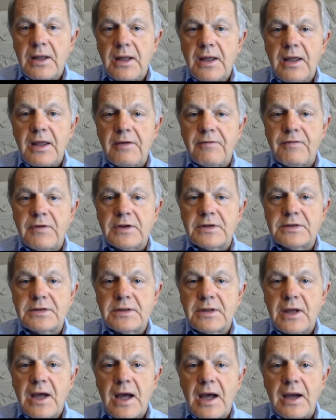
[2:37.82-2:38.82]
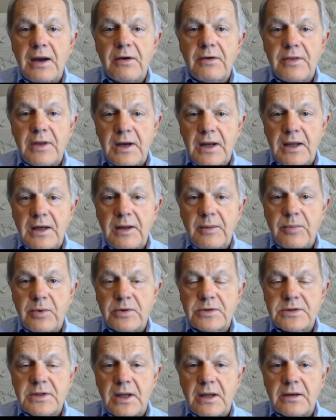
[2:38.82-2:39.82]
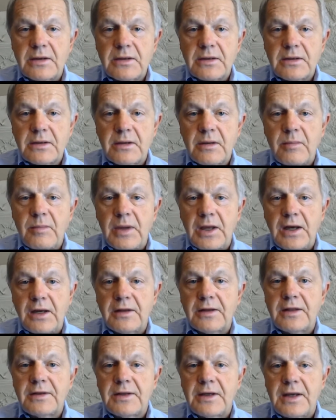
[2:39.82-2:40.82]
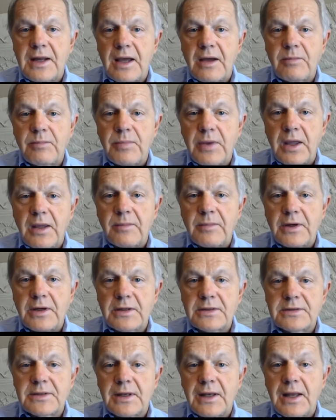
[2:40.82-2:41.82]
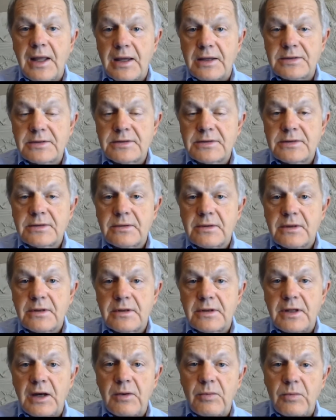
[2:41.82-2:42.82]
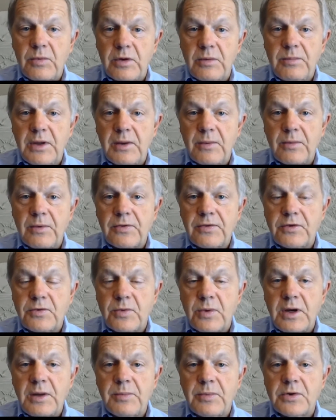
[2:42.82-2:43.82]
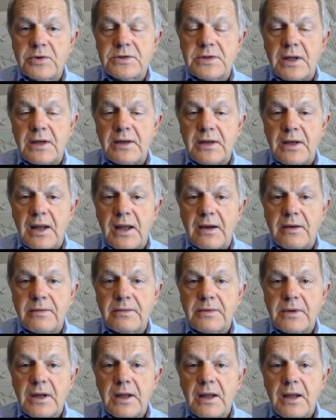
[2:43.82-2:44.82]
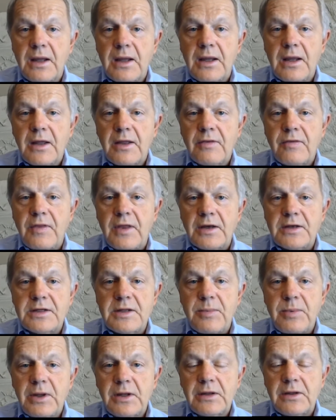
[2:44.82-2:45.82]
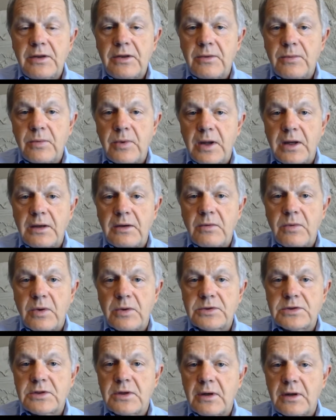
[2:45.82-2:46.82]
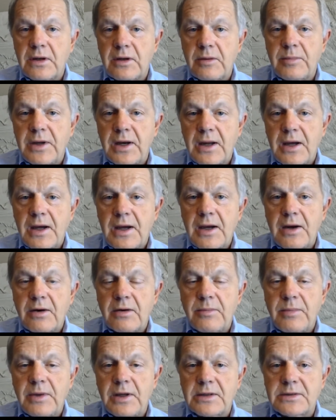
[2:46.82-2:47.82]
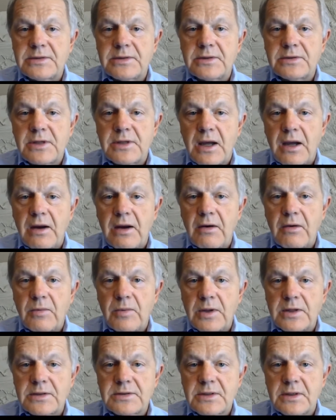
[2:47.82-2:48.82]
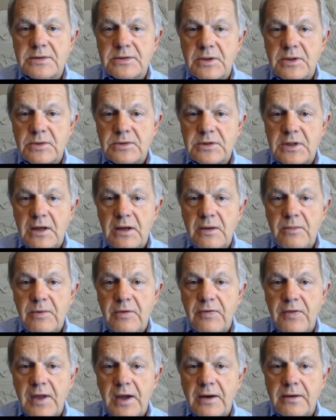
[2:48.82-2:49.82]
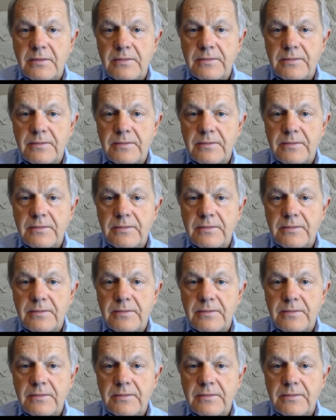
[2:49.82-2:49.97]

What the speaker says: If it's higher than 80%, meaning that the down payment is less than it would be with 20% down, then typically the rate quotes are a little bit higher because there's higher risk associated with that.